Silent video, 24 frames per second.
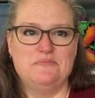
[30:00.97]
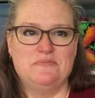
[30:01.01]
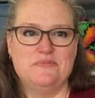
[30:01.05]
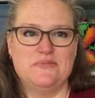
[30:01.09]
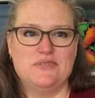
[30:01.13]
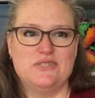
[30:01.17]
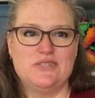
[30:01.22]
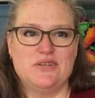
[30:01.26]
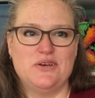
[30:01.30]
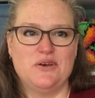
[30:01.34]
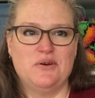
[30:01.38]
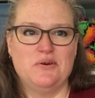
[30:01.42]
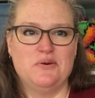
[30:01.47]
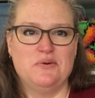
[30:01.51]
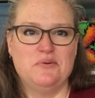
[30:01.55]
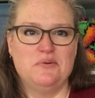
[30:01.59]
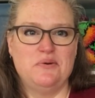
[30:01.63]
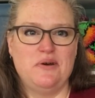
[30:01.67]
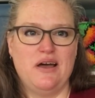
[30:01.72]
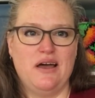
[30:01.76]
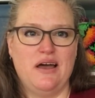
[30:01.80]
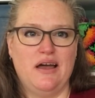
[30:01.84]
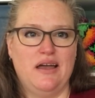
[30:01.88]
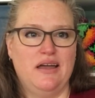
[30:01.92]

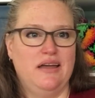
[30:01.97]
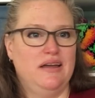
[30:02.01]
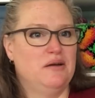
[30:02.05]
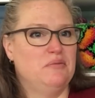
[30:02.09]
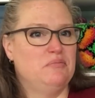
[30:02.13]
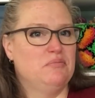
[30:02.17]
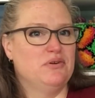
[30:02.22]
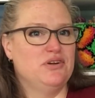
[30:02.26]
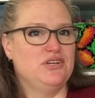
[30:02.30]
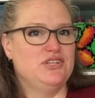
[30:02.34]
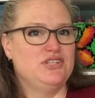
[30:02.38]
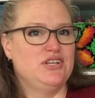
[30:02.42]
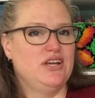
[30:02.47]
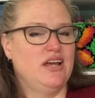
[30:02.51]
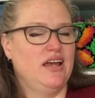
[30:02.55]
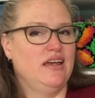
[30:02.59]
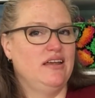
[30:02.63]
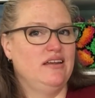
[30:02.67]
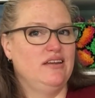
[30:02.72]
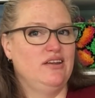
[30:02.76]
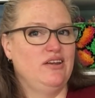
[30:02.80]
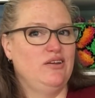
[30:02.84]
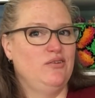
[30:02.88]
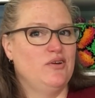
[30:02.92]
So I
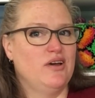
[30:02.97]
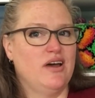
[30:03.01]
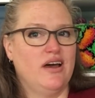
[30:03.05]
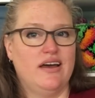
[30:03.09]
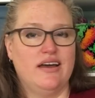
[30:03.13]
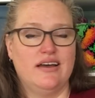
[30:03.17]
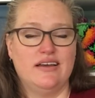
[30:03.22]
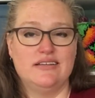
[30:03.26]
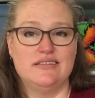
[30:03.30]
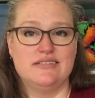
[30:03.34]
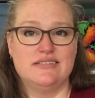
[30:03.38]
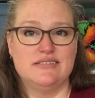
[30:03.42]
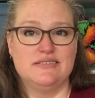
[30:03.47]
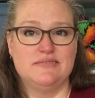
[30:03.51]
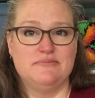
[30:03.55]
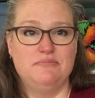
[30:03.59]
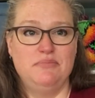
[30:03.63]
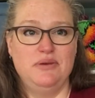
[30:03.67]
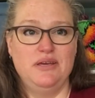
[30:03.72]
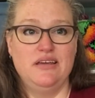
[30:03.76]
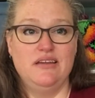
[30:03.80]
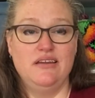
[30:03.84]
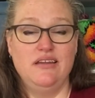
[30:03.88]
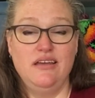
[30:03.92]
appreciate you guys
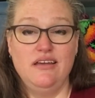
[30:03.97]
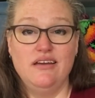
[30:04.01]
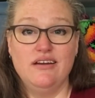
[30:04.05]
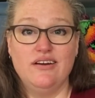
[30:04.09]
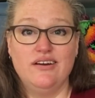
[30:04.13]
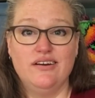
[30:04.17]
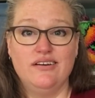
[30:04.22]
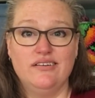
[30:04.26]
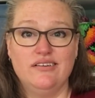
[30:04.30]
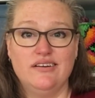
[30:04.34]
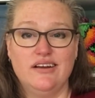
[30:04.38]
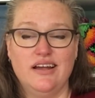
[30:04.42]
being here